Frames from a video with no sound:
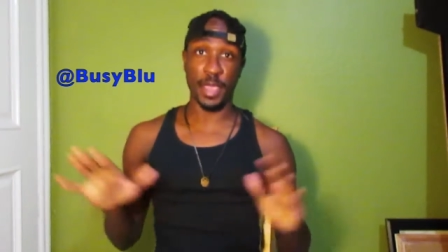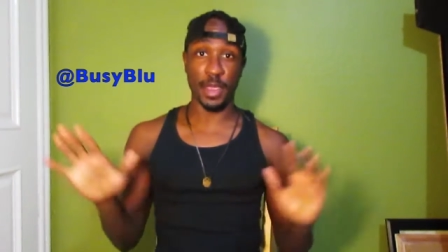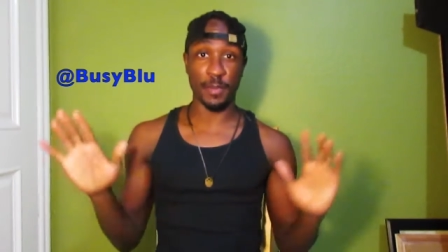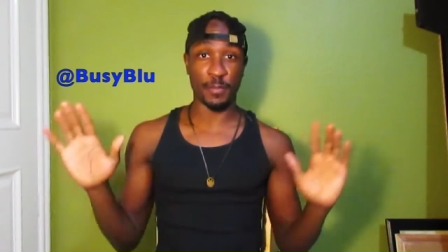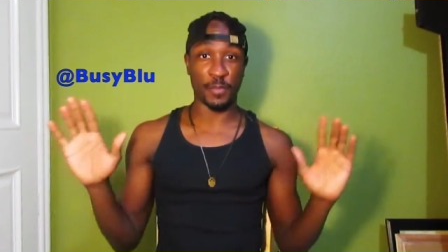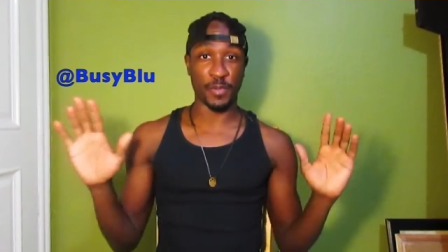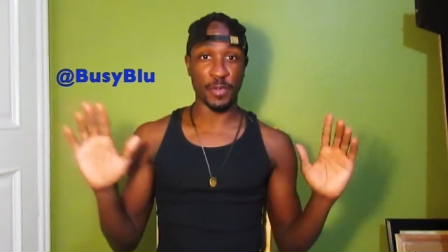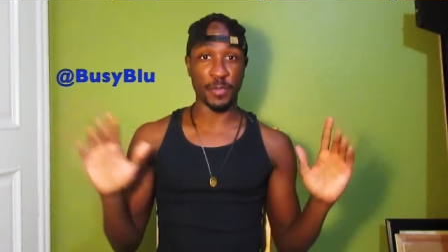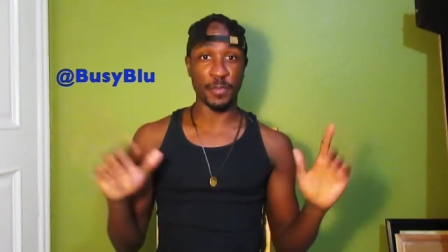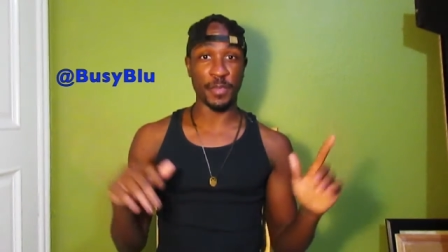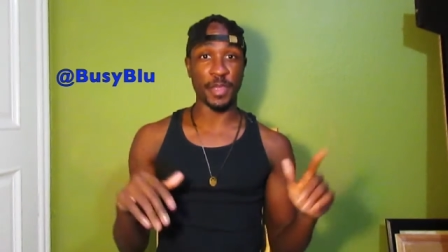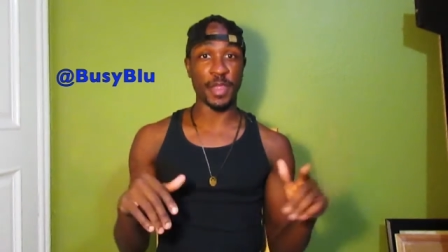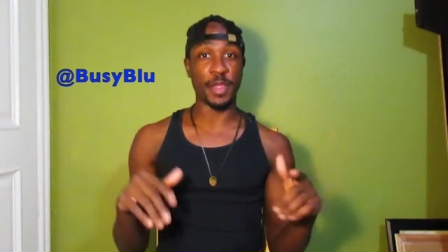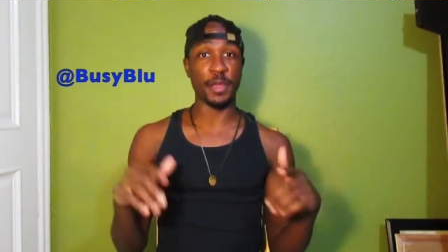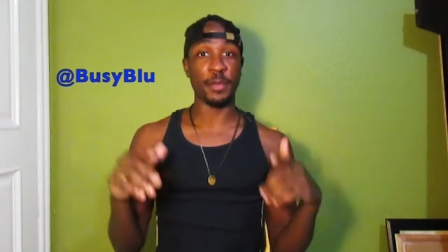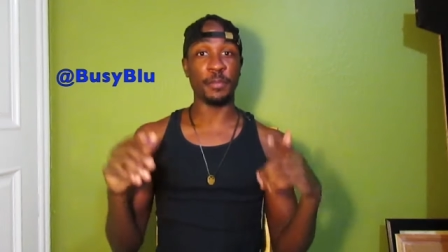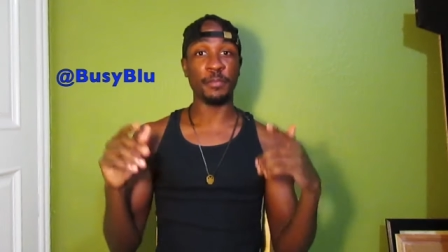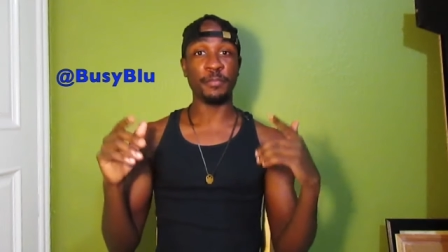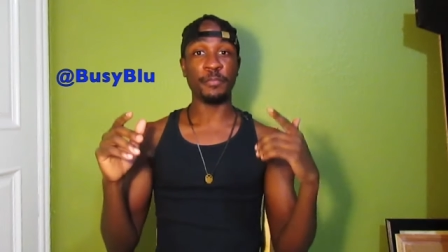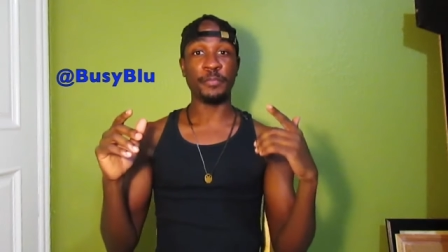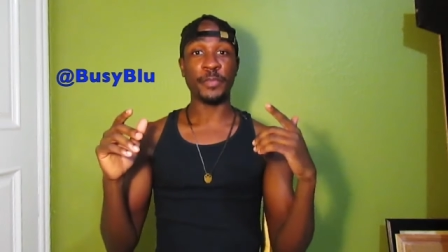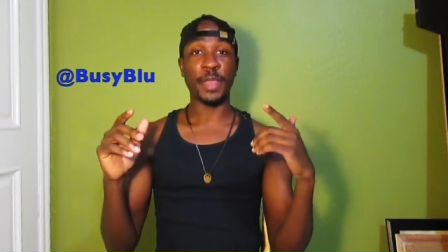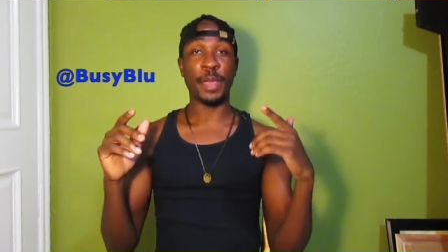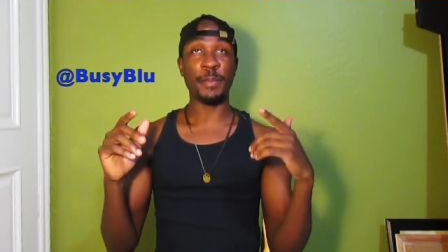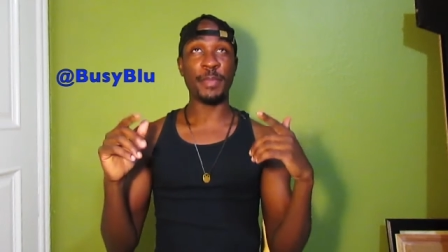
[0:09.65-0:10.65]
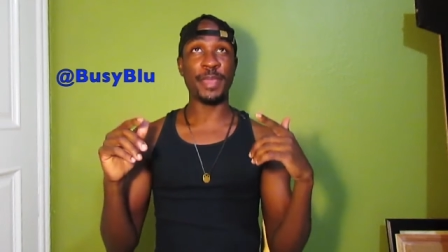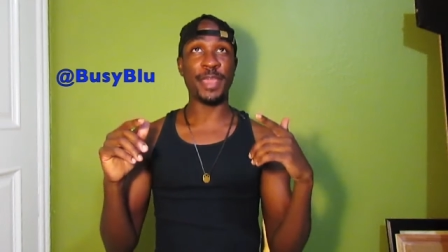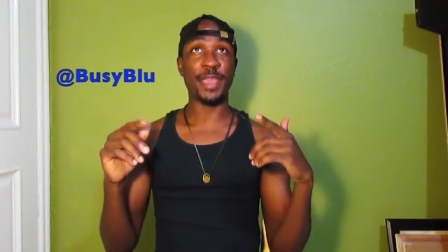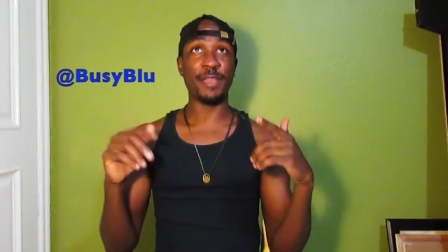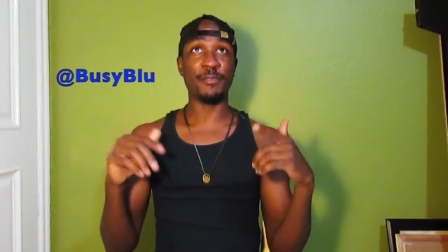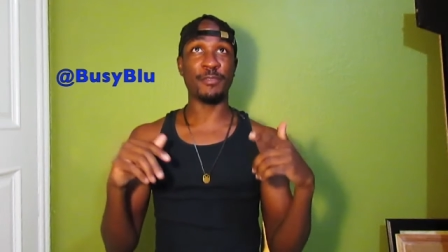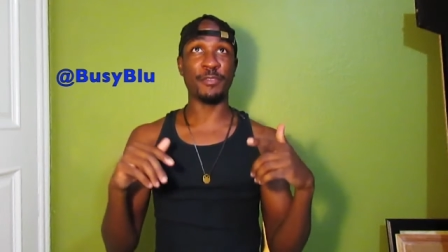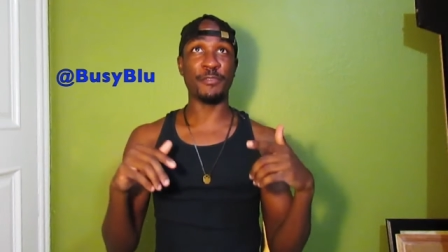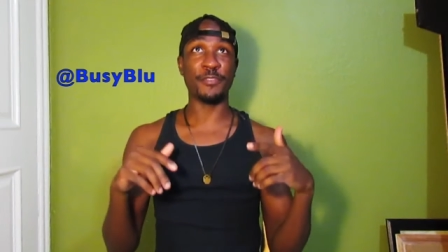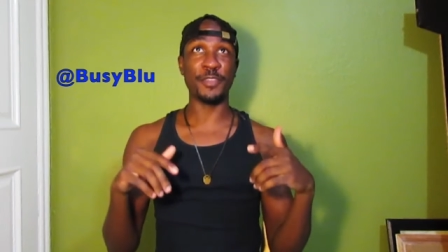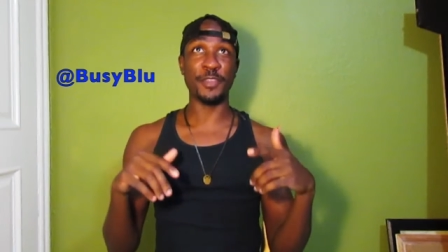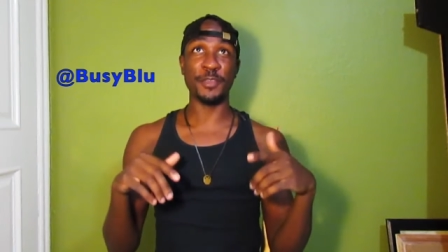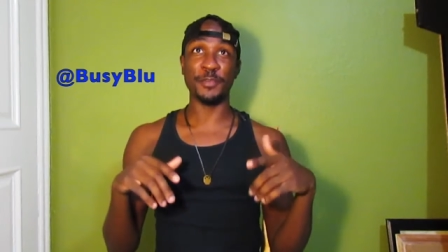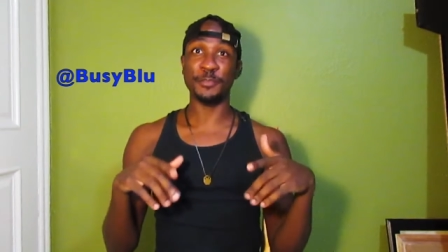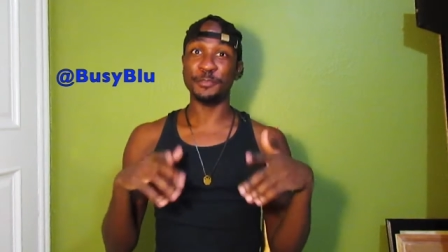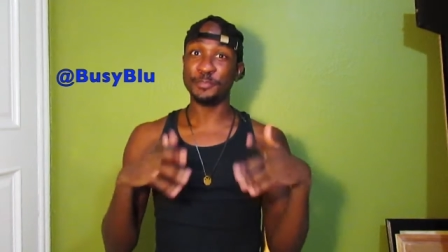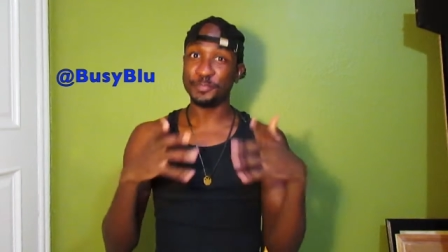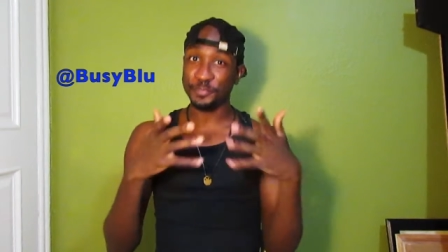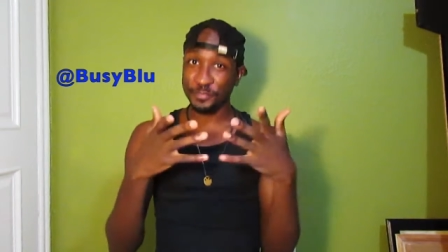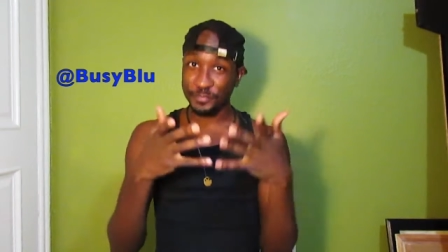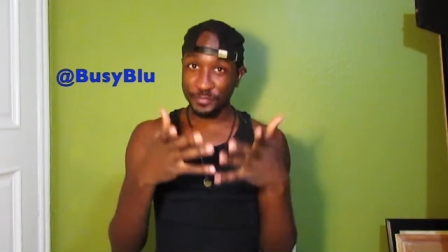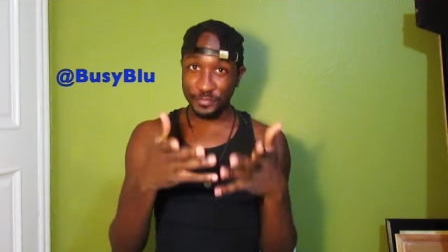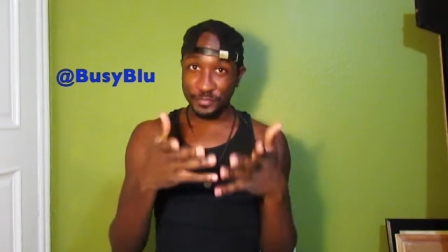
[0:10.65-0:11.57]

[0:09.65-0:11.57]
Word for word: and premiere. And review.